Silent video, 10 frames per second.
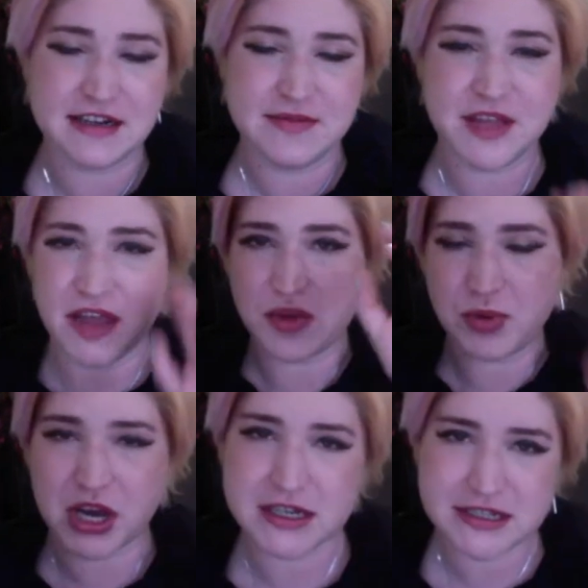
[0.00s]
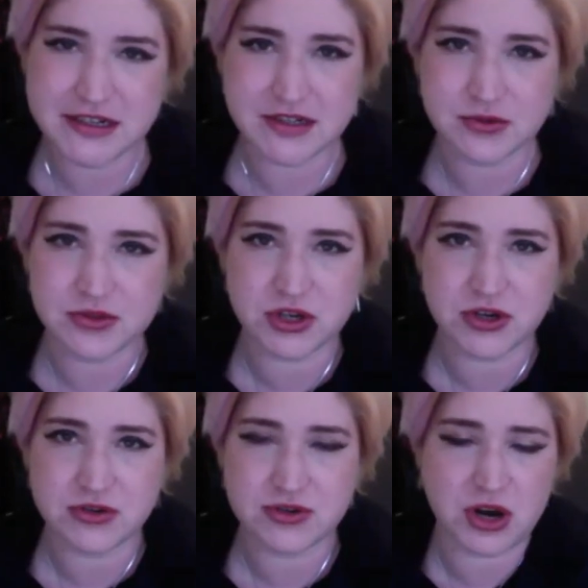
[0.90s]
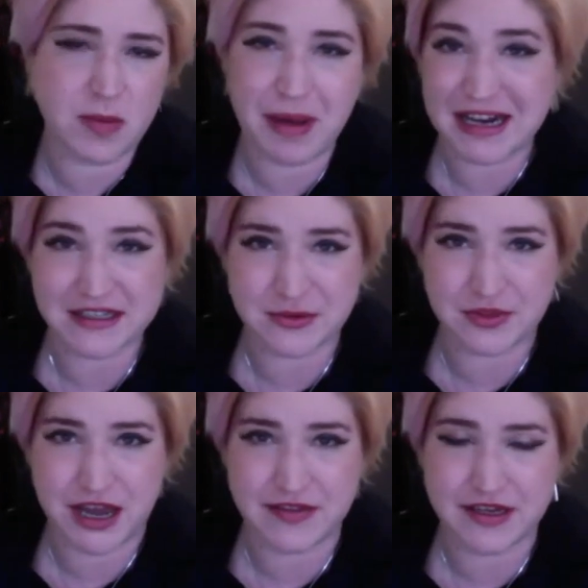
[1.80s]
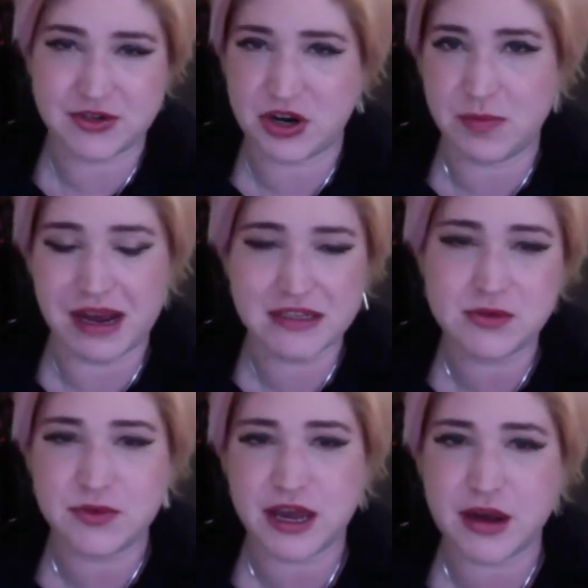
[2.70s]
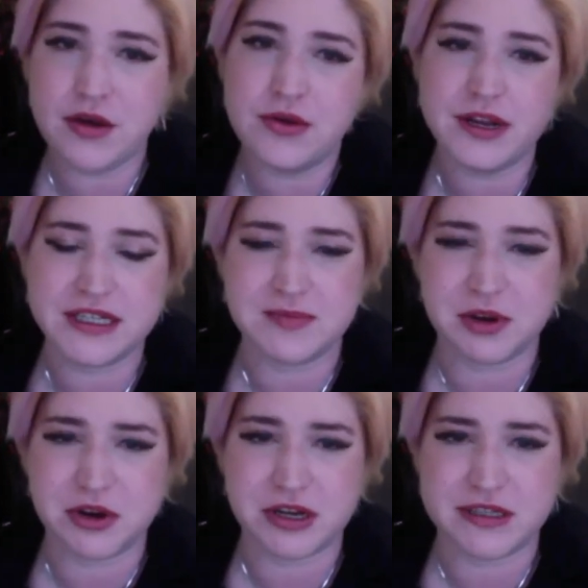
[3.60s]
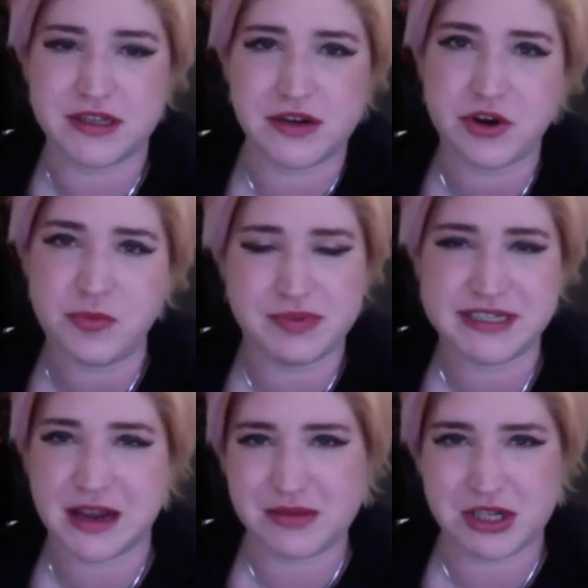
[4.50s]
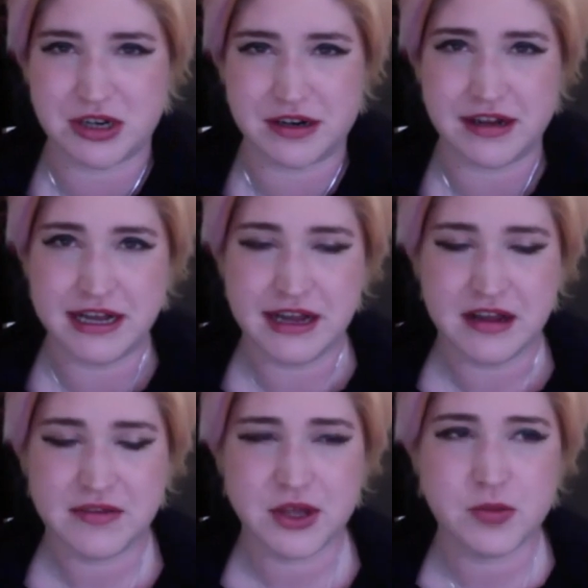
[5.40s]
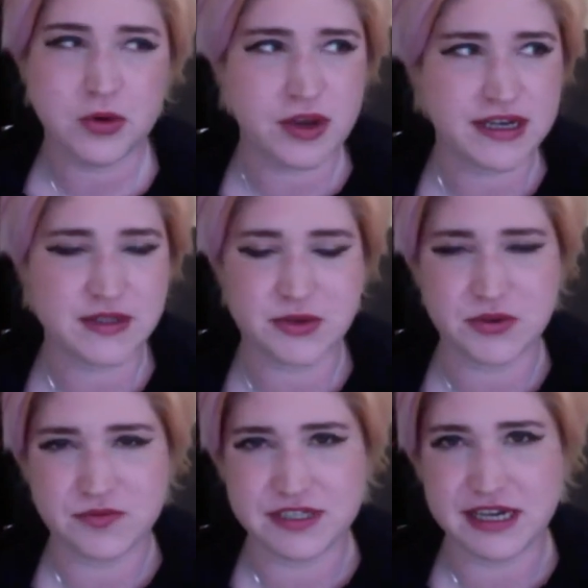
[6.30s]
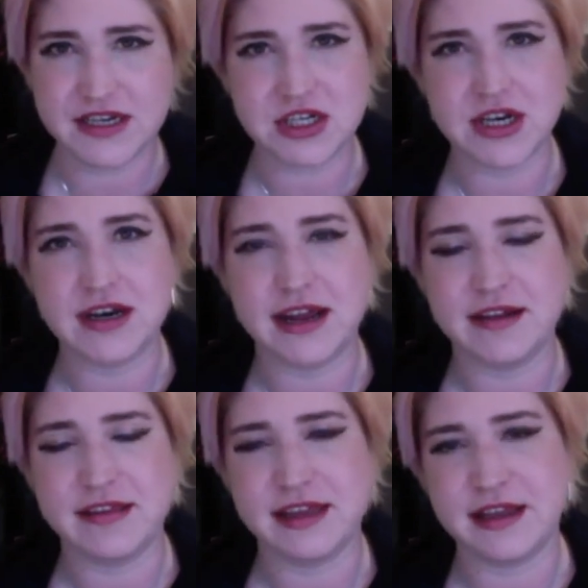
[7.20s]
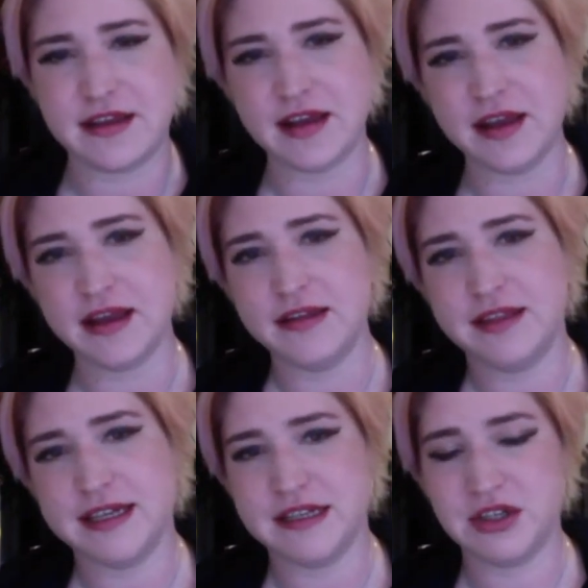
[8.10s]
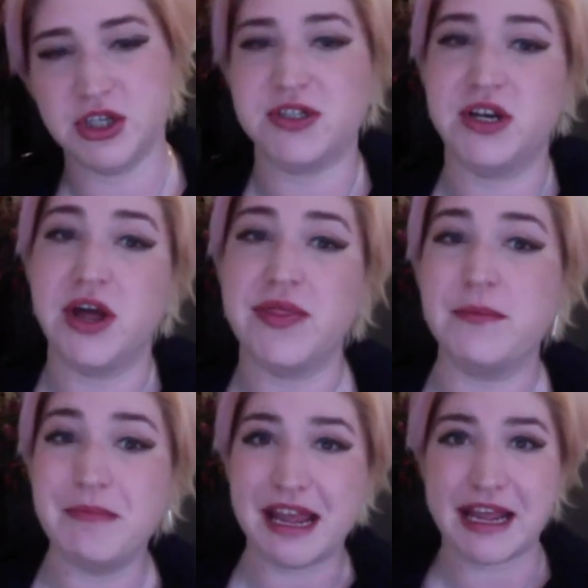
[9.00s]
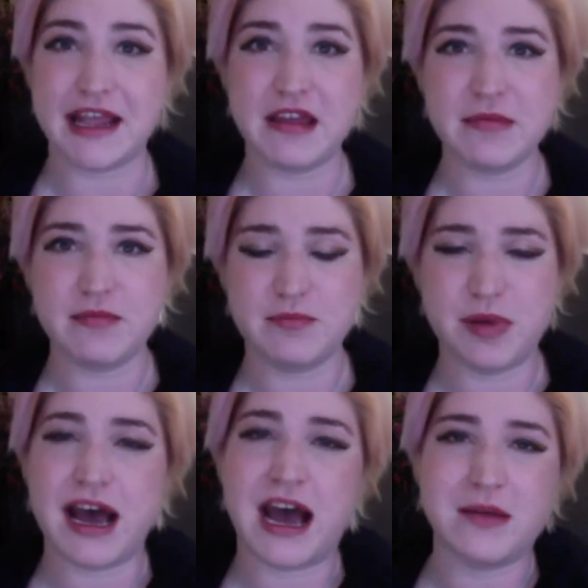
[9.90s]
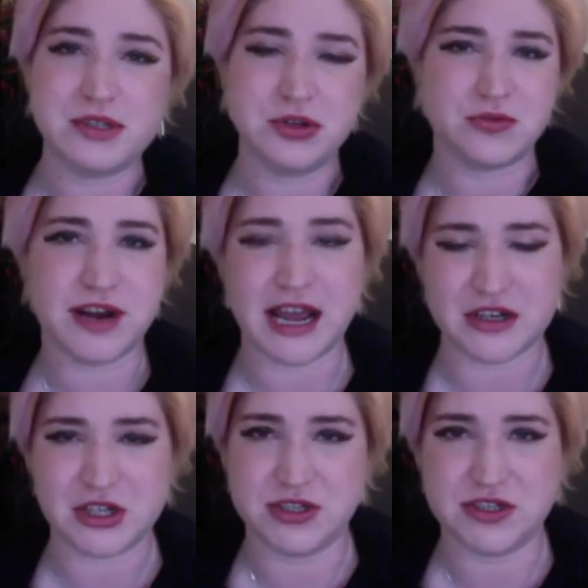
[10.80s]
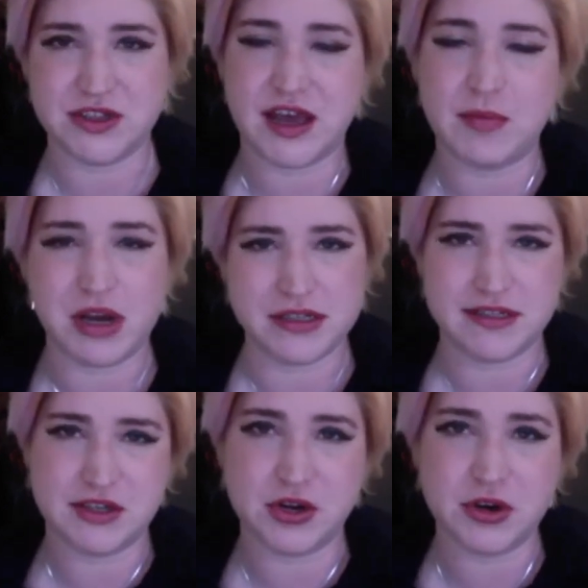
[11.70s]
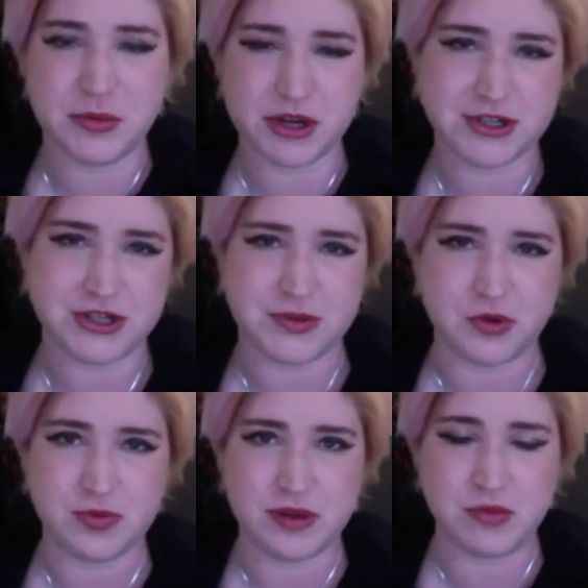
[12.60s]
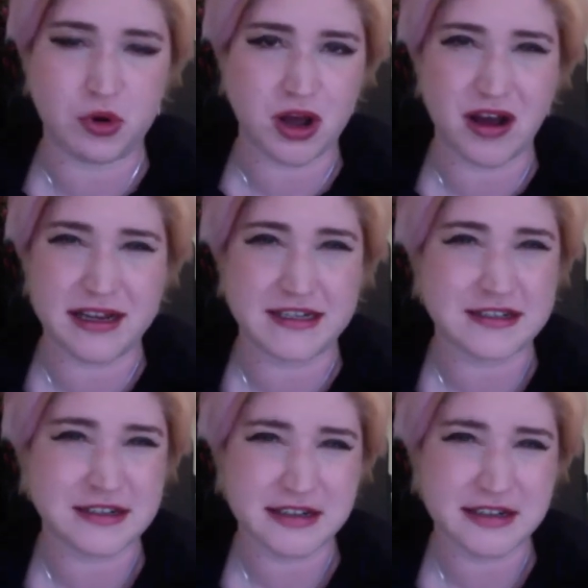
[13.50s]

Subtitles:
The other person is also trying to battle that. They're trying to battle their own experience and their own perception. If you walk into a conversation and think, this is just another me, perhaps your reactions to that person's own emotions will be more kind.